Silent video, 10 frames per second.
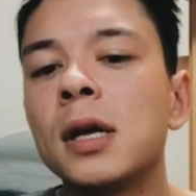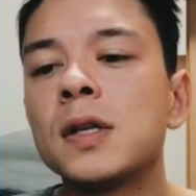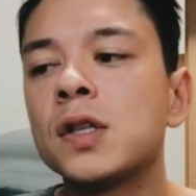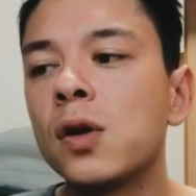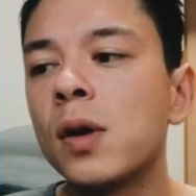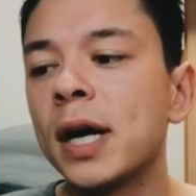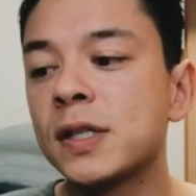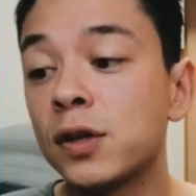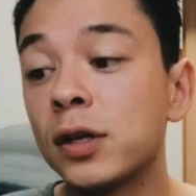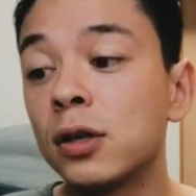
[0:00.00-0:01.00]
So I
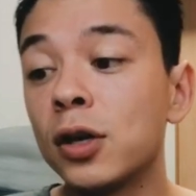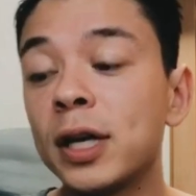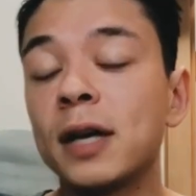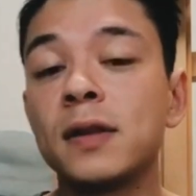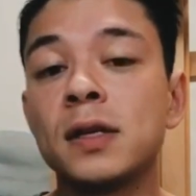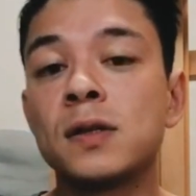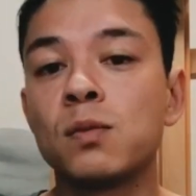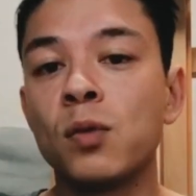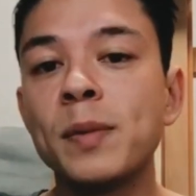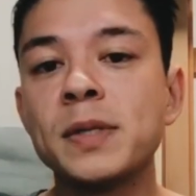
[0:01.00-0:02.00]
started looking at
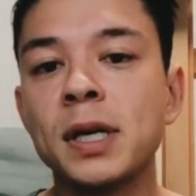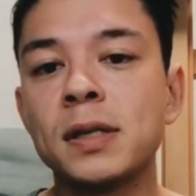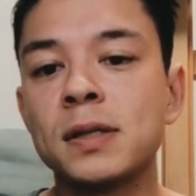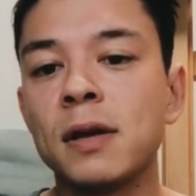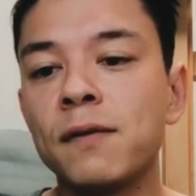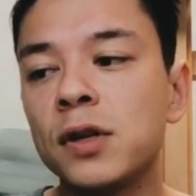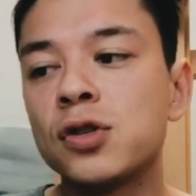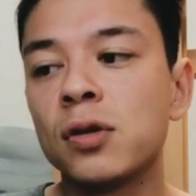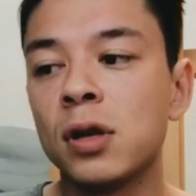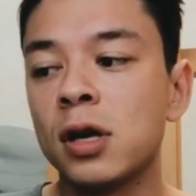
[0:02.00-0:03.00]
these websites that
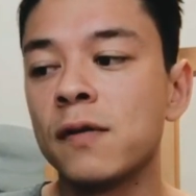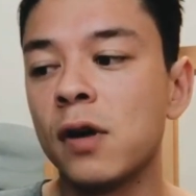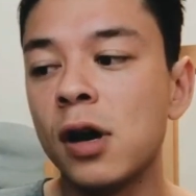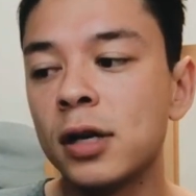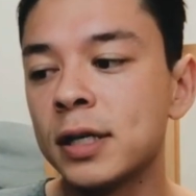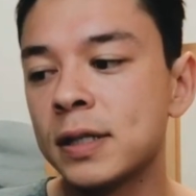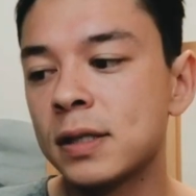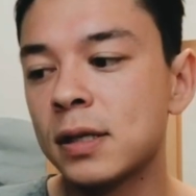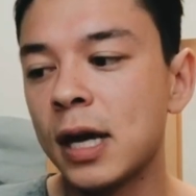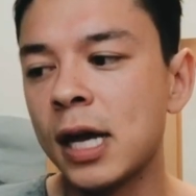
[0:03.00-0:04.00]
feature a lot of
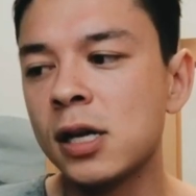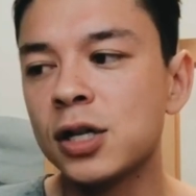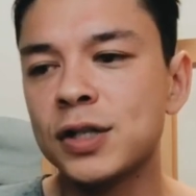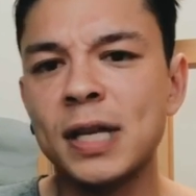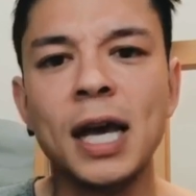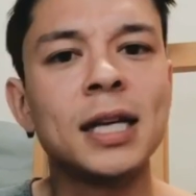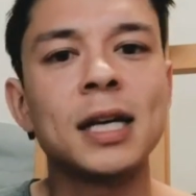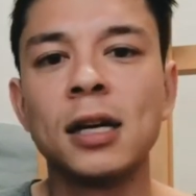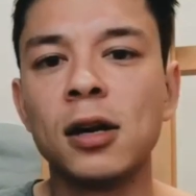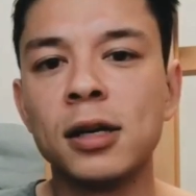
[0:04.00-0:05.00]
artists, and not just any
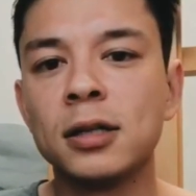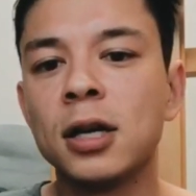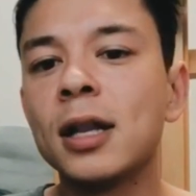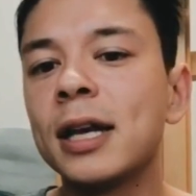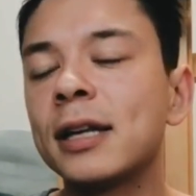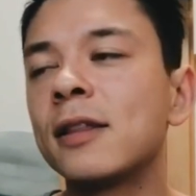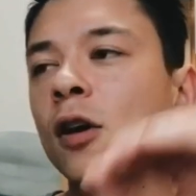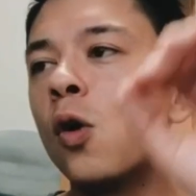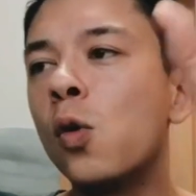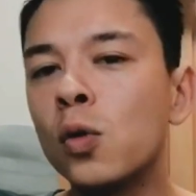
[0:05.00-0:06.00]
kind of art, not like
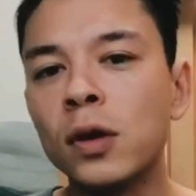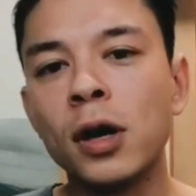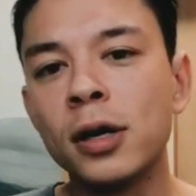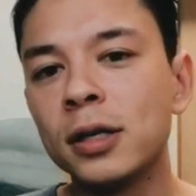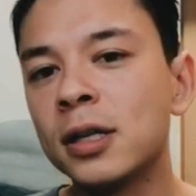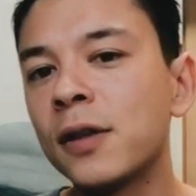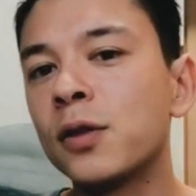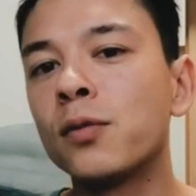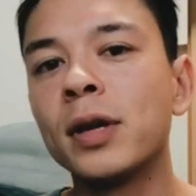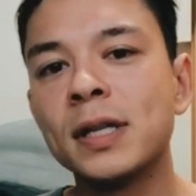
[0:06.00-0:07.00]
the old art, not
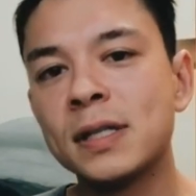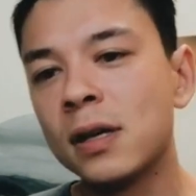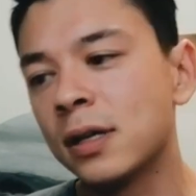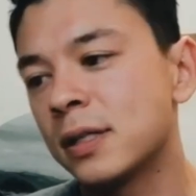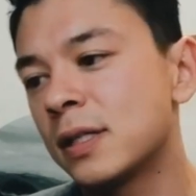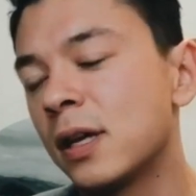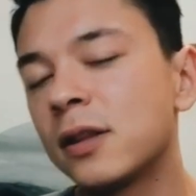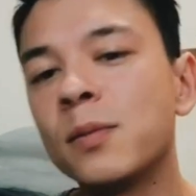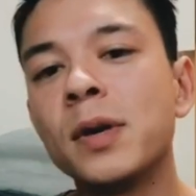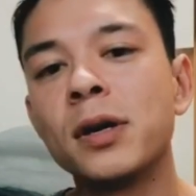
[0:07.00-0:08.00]
the Renaissance, not
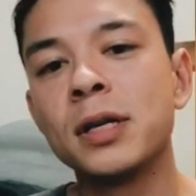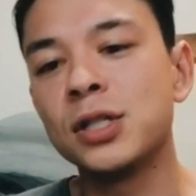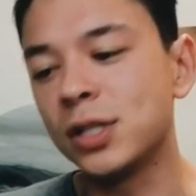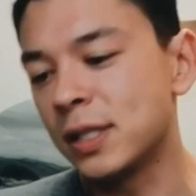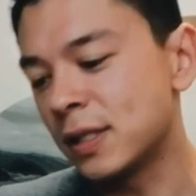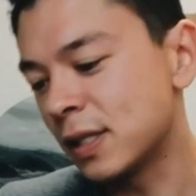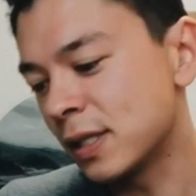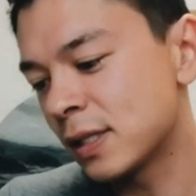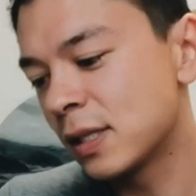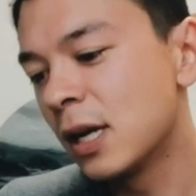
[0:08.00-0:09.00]
the Mary and
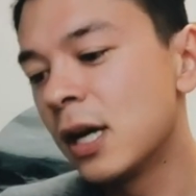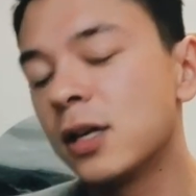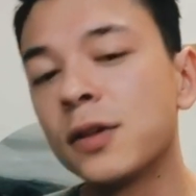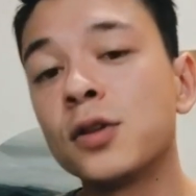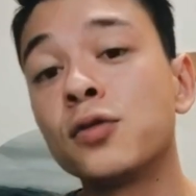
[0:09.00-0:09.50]
Jesus, not the